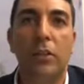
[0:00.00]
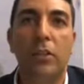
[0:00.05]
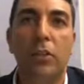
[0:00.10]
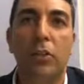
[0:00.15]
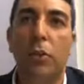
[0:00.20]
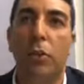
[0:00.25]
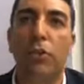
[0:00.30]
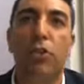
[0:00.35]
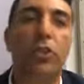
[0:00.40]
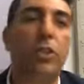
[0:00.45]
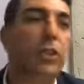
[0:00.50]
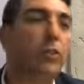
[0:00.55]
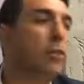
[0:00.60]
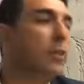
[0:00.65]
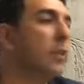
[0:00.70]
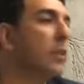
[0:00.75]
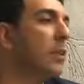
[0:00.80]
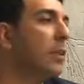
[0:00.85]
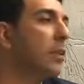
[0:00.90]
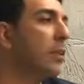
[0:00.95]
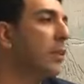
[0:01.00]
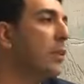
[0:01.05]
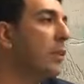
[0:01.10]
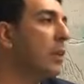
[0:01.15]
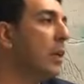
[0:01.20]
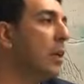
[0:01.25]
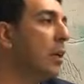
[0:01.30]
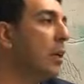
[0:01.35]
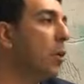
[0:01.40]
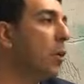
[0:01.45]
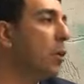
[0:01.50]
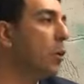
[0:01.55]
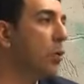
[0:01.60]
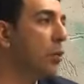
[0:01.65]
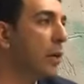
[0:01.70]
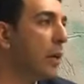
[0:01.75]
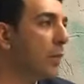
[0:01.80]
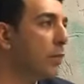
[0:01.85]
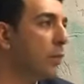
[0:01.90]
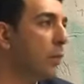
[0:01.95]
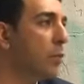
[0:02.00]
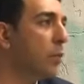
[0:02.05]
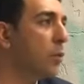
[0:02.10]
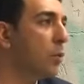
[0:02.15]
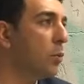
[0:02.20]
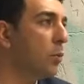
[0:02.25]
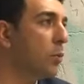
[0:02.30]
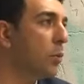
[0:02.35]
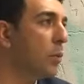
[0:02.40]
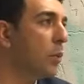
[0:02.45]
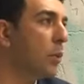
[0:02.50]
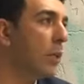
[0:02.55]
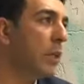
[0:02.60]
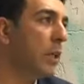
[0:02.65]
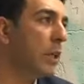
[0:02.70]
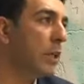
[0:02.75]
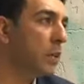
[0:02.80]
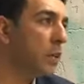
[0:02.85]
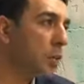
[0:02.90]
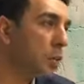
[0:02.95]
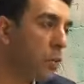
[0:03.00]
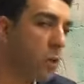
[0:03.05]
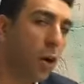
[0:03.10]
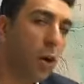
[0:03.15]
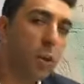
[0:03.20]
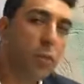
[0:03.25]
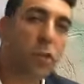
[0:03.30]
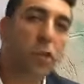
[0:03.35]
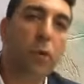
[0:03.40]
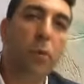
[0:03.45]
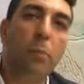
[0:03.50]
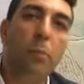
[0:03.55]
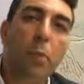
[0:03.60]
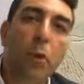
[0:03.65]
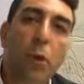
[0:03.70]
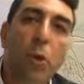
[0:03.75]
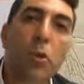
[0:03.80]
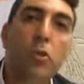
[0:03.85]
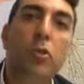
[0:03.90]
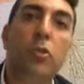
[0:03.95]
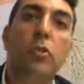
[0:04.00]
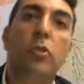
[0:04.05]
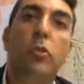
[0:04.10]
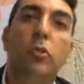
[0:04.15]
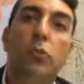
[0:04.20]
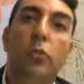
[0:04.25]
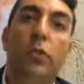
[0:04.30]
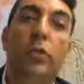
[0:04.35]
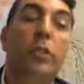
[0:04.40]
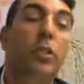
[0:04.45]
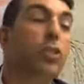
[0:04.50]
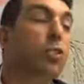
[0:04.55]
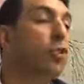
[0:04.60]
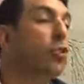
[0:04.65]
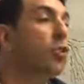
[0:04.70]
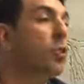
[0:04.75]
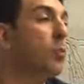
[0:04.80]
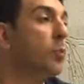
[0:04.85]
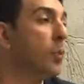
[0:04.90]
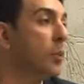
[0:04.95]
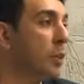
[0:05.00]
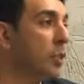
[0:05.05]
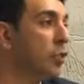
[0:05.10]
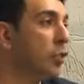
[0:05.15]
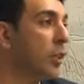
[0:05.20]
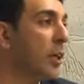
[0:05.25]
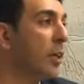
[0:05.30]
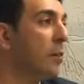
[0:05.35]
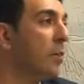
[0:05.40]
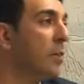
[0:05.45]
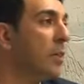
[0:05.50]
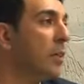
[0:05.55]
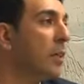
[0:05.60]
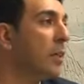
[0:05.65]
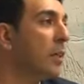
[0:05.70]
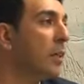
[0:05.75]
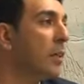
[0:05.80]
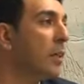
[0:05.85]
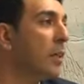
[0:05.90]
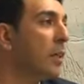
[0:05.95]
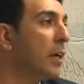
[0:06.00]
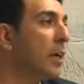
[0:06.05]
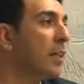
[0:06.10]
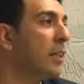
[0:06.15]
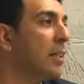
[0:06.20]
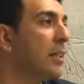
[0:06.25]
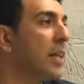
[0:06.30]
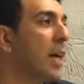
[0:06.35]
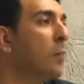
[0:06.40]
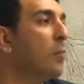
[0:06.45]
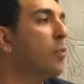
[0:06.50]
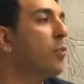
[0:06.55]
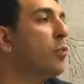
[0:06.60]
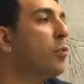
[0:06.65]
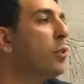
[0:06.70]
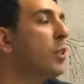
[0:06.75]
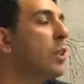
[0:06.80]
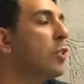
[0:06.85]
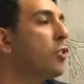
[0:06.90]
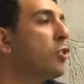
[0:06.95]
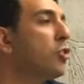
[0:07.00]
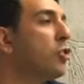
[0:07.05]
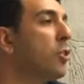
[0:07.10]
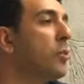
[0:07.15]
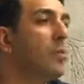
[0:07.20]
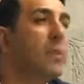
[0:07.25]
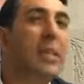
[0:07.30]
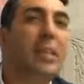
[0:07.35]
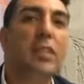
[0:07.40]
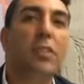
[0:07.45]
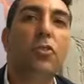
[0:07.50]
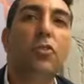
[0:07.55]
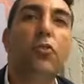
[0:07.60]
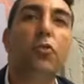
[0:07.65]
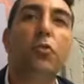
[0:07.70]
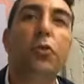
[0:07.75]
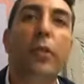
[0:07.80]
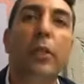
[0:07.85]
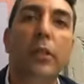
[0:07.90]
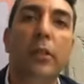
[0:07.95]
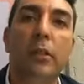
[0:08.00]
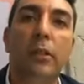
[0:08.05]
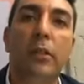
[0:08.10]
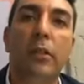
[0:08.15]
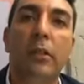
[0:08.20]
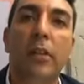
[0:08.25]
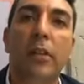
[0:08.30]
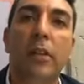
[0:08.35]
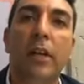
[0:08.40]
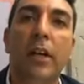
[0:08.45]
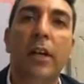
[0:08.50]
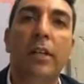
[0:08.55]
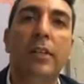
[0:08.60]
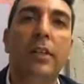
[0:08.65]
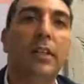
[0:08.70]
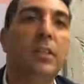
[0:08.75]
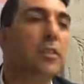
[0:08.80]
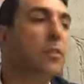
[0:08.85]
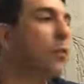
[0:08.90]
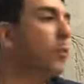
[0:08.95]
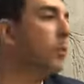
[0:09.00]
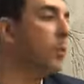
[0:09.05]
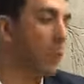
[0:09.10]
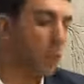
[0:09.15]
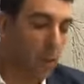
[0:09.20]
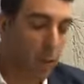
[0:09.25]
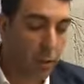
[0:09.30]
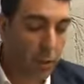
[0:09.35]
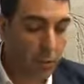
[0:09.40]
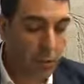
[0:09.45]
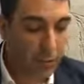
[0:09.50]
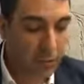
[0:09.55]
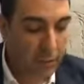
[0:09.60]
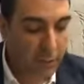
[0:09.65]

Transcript: to achieve it. All you have to do is start your personal relationship with Hashem and the type of relationship that is real and that is from the heart.